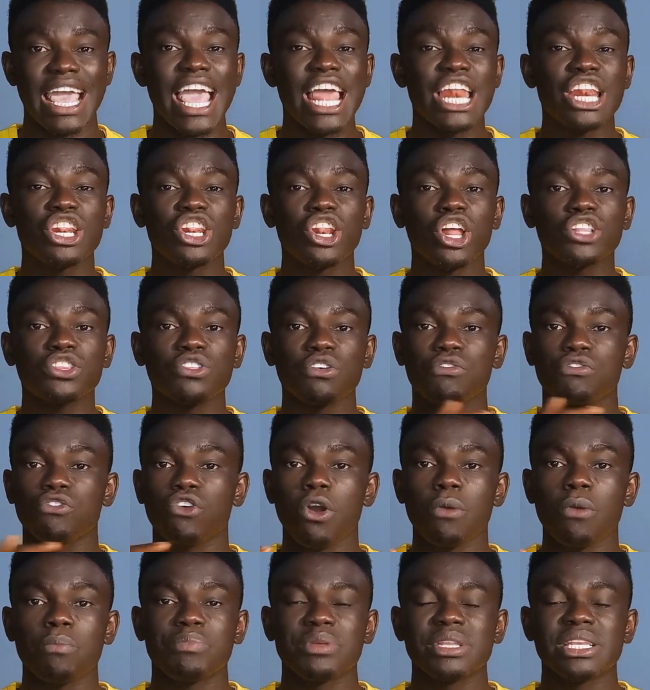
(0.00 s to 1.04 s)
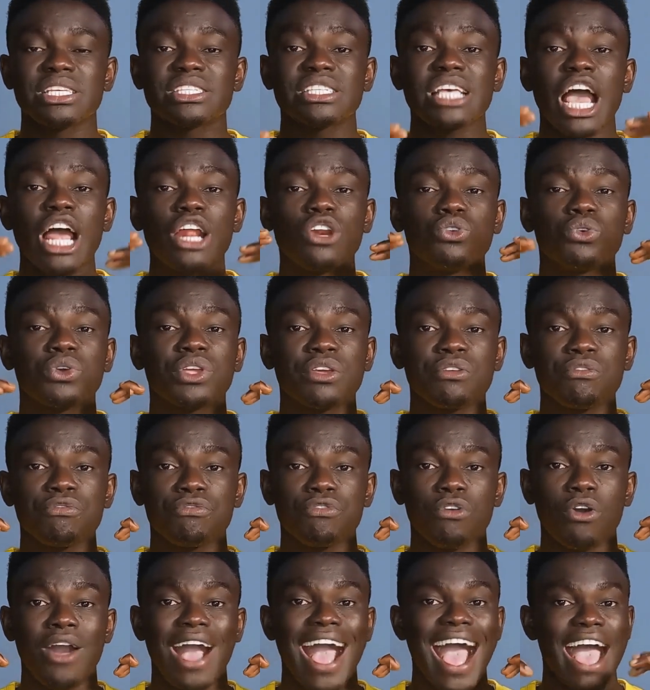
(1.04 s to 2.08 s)
A lot of companies are looking
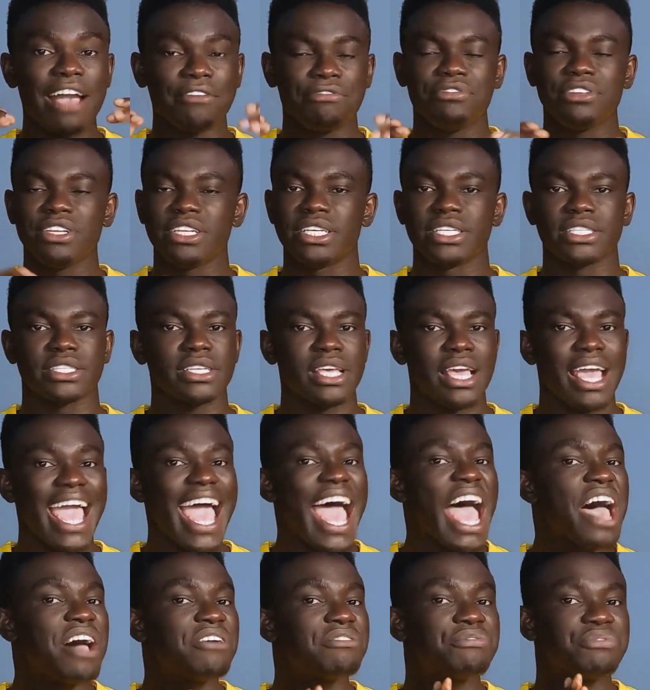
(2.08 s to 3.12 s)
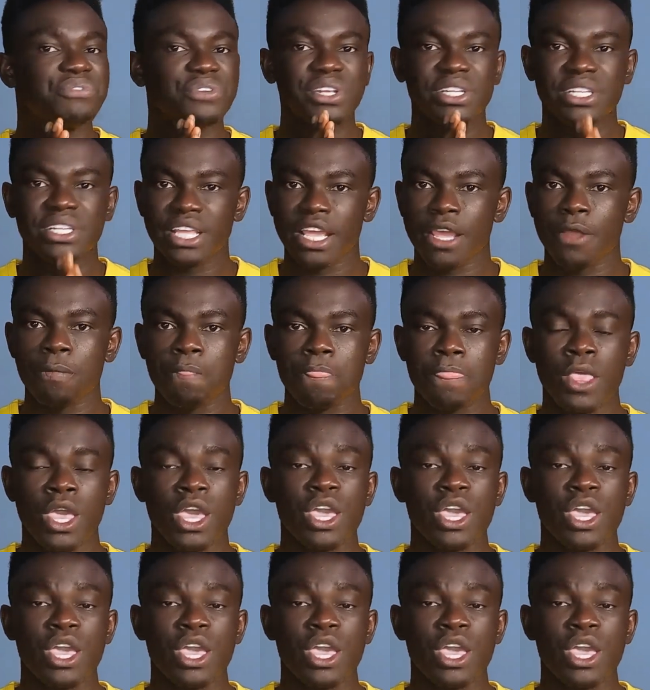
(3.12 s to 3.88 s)
for affiliates every day.